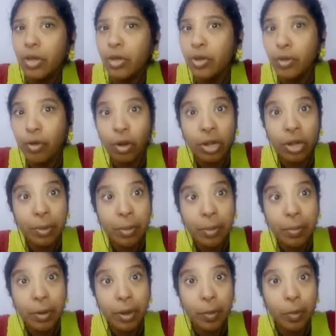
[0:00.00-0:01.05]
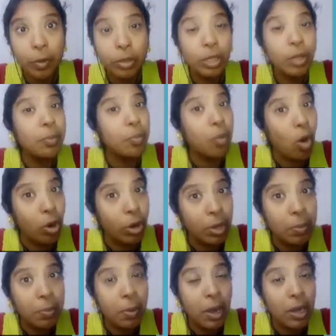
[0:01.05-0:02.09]
Do you all remember about the body
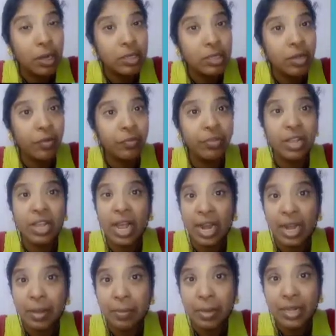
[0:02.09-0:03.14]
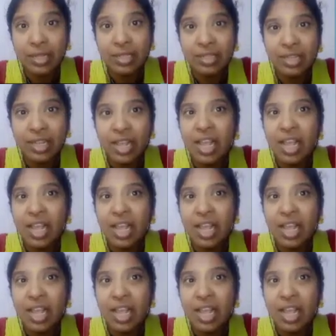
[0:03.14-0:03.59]
parts of the animals?